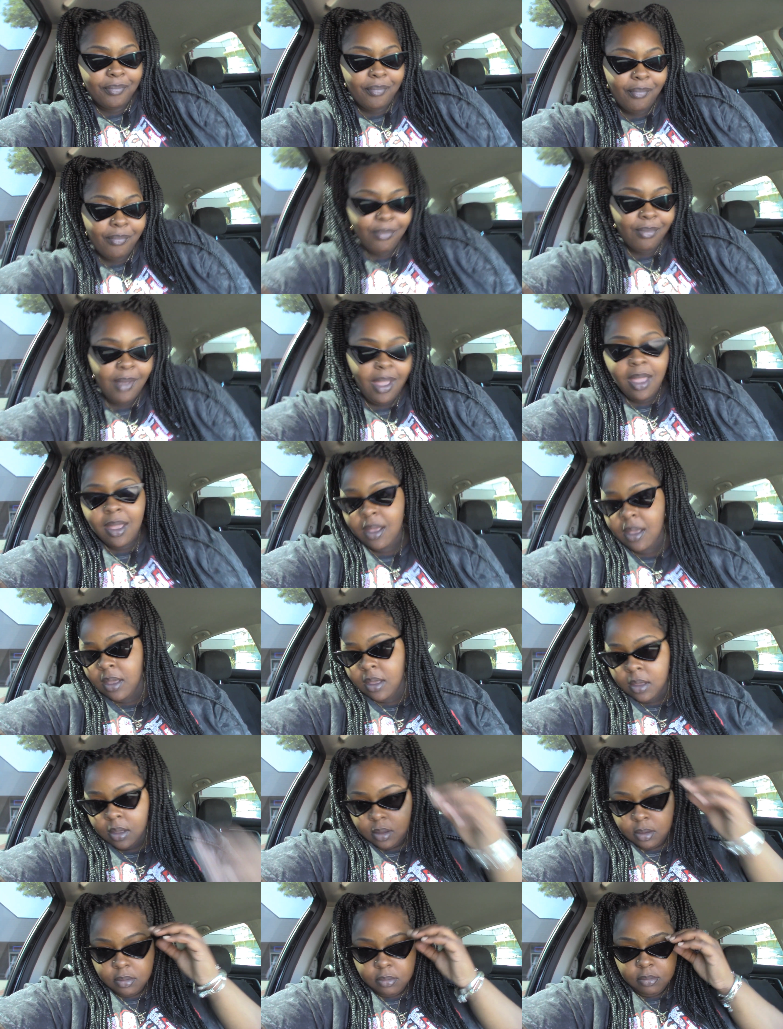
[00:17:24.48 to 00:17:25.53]

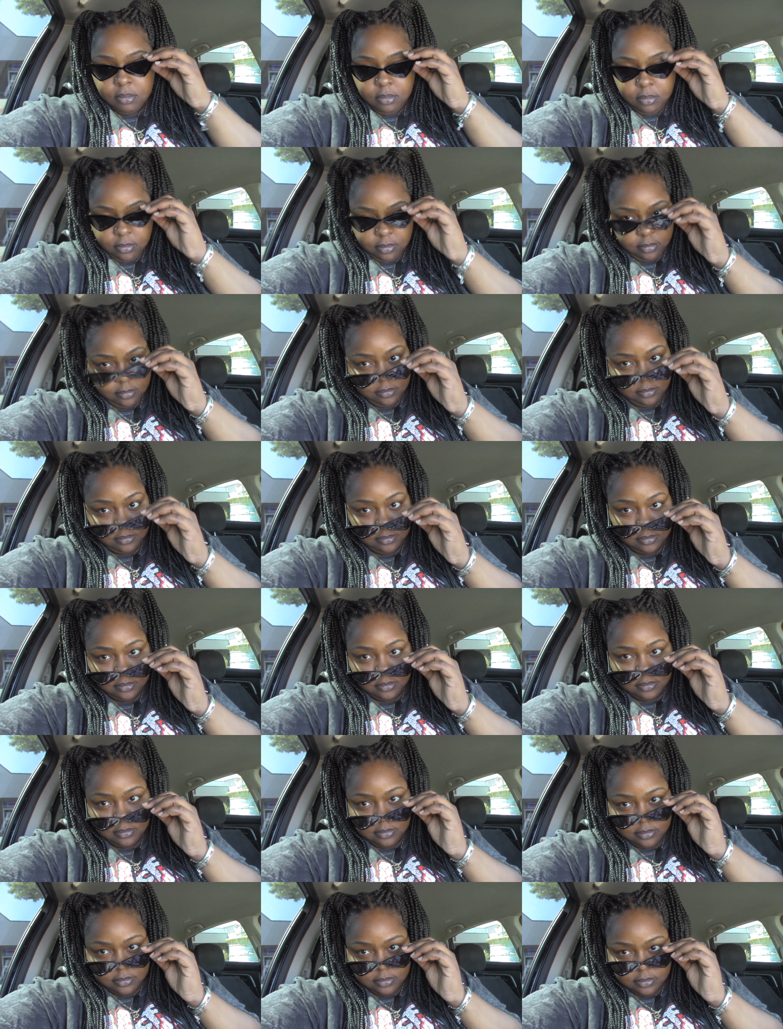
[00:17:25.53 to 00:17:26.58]

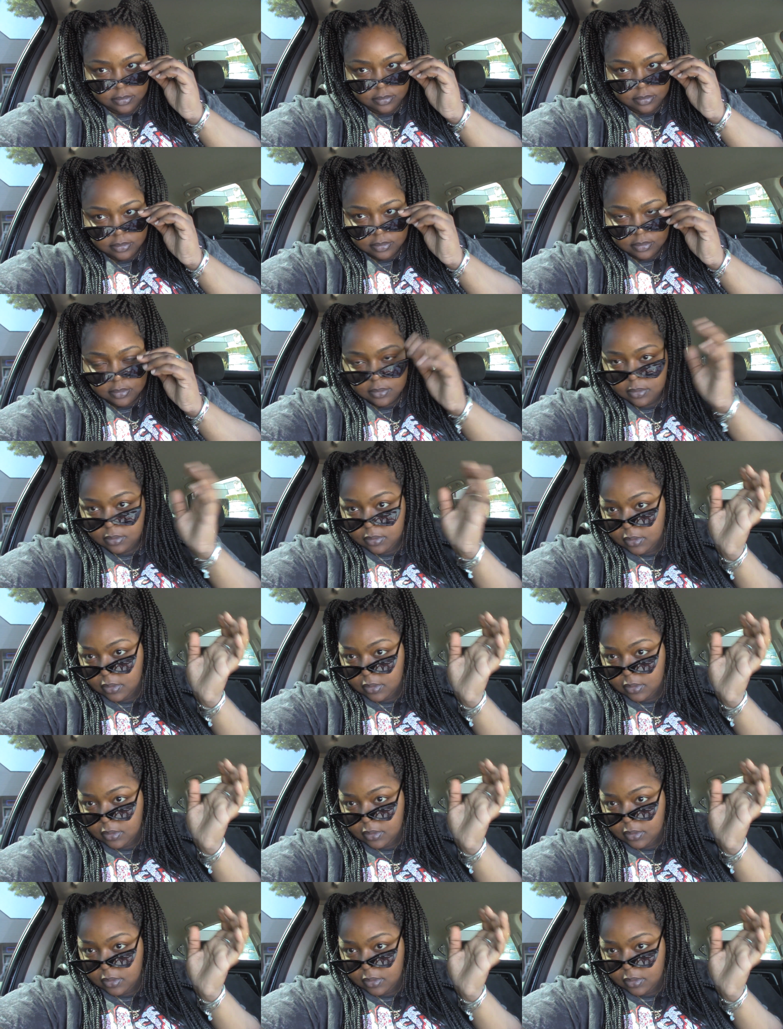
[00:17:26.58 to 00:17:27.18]
[no speech]